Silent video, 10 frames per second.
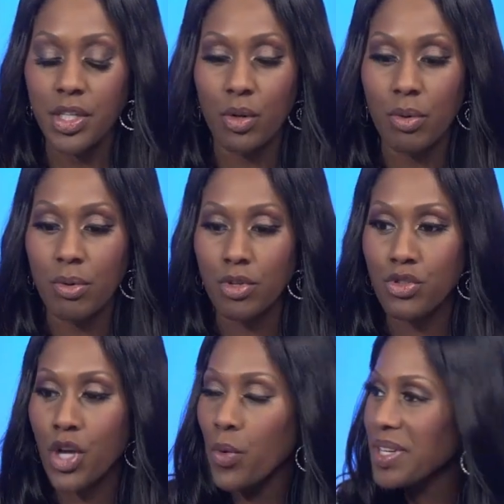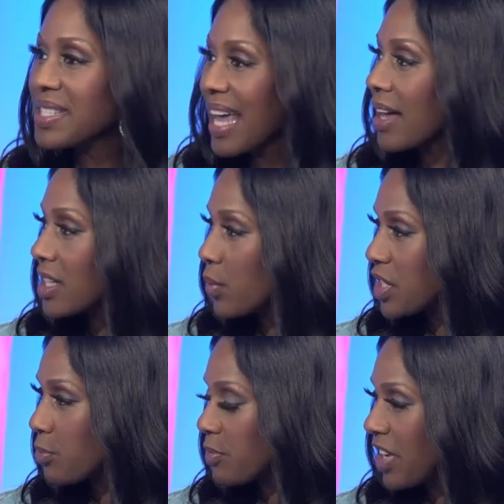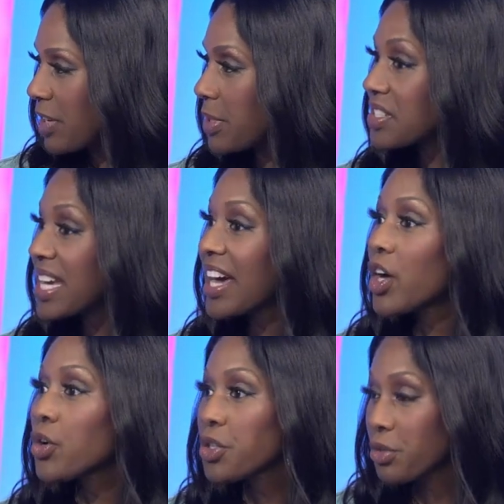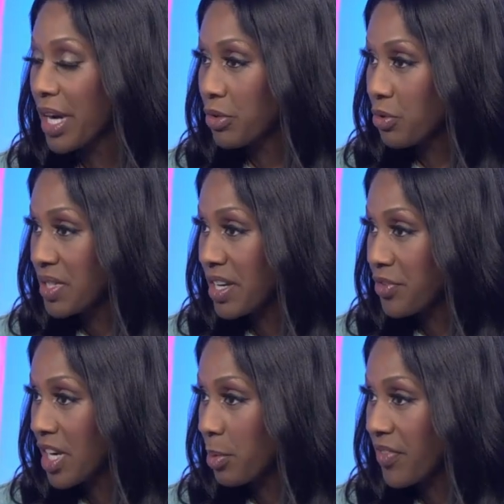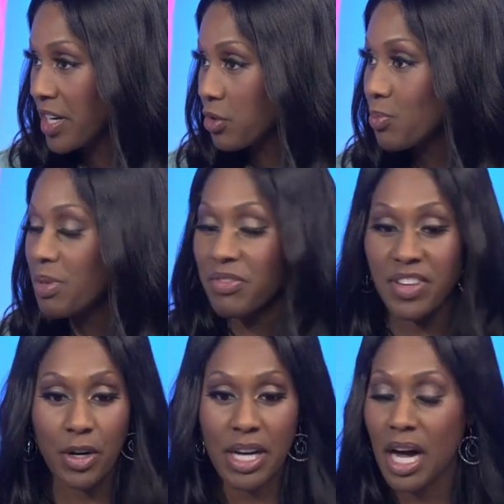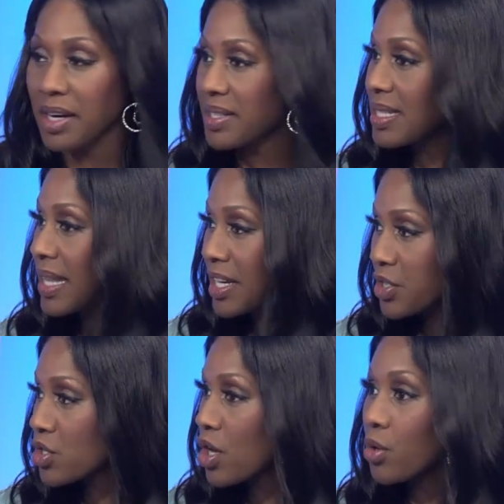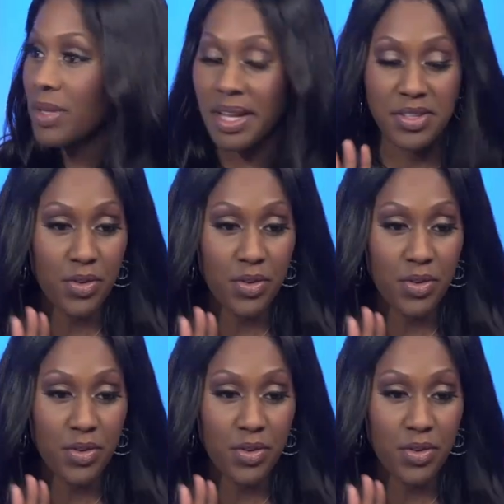you know exactly what you've been vaping. Tell your doctors and healthcare providers. Be very honest. Let us know. Let